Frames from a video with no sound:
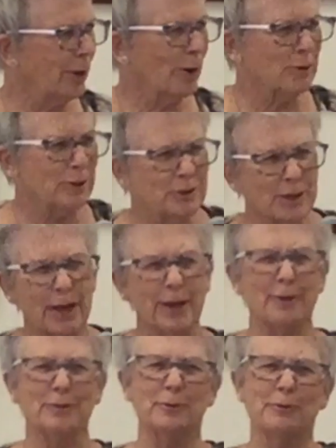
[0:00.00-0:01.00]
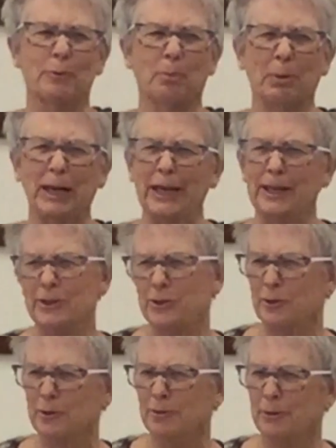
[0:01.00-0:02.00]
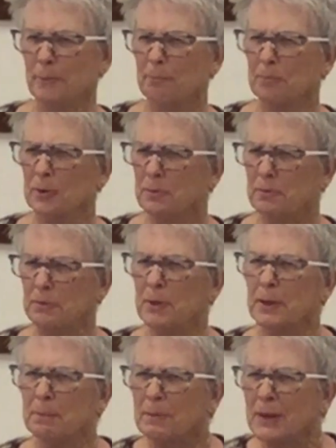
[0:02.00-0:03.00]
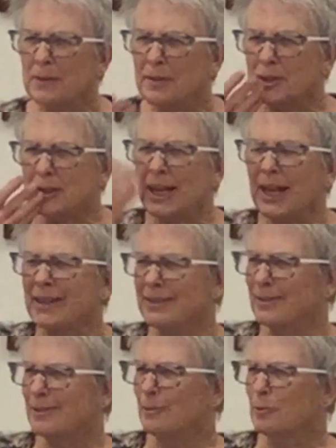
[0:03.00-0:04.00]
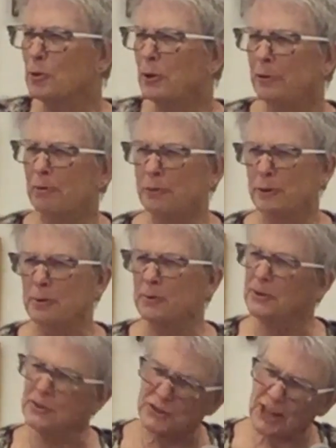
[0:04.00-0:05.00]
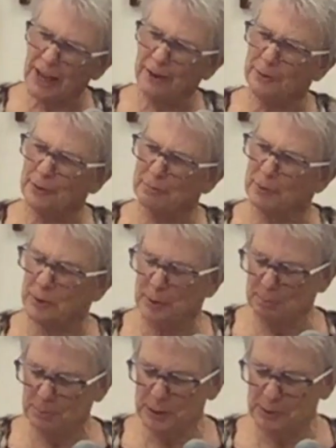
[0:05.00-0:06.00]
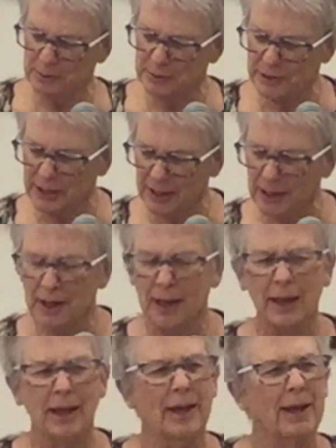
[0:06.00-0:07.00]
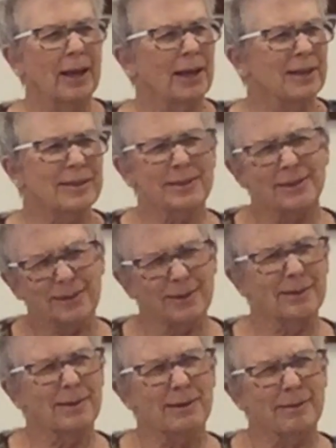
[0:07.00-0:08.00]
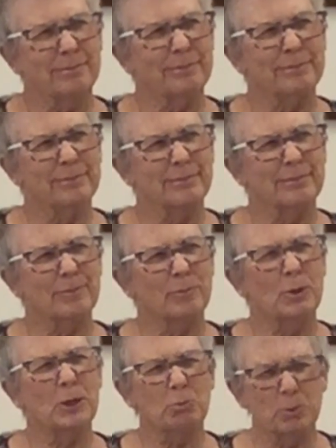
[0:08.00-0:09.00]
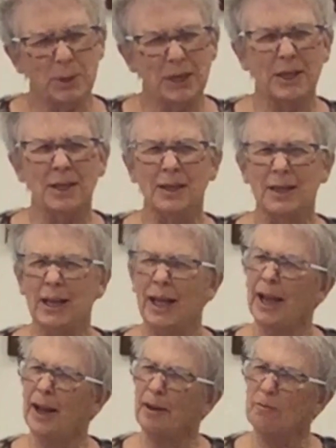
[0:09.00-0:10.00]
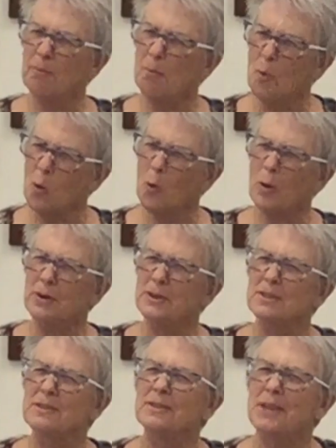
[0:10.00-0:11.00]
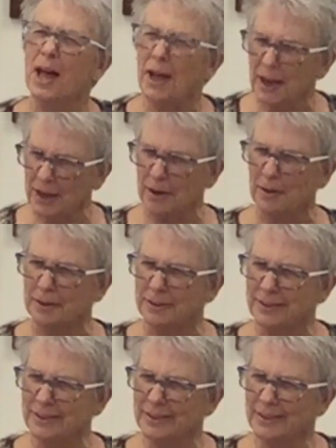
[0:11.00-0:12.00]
Our desires for pleasure, the taste of good food, the sound of good music. And he says, you know, we really have more desire